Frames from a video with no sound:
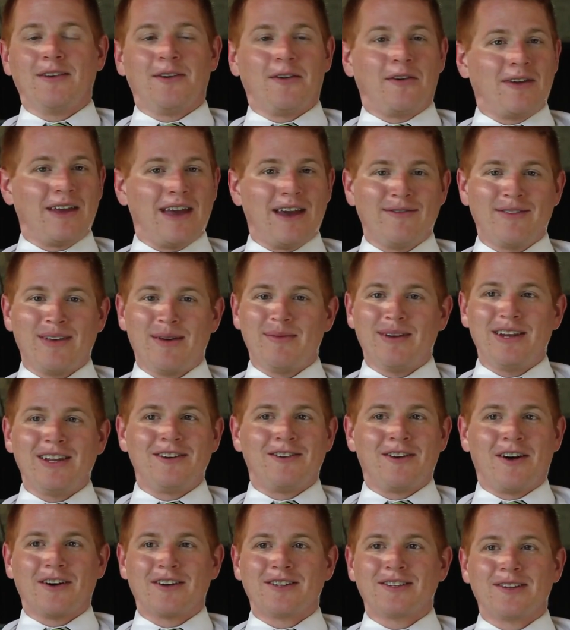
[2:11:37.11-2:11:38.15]
You don't have that many
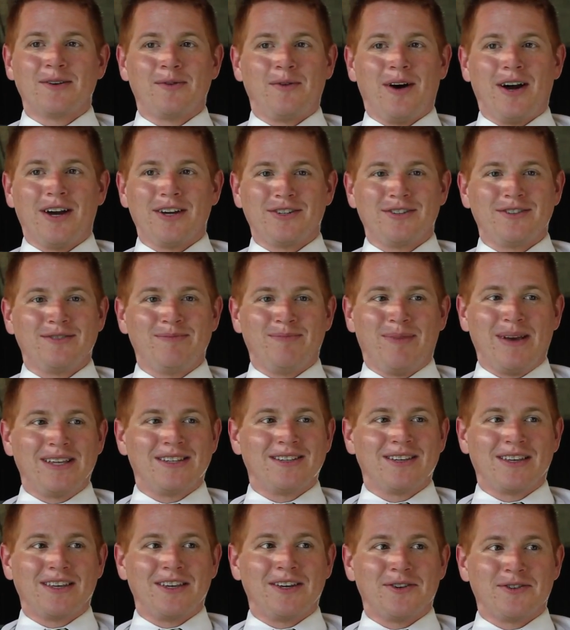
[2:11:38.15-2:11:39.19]
darks to wash.
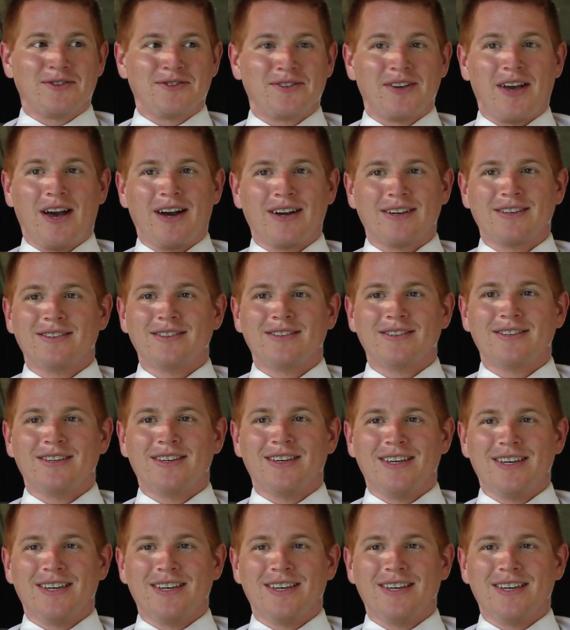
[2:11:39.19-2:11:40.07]
Basically your socks.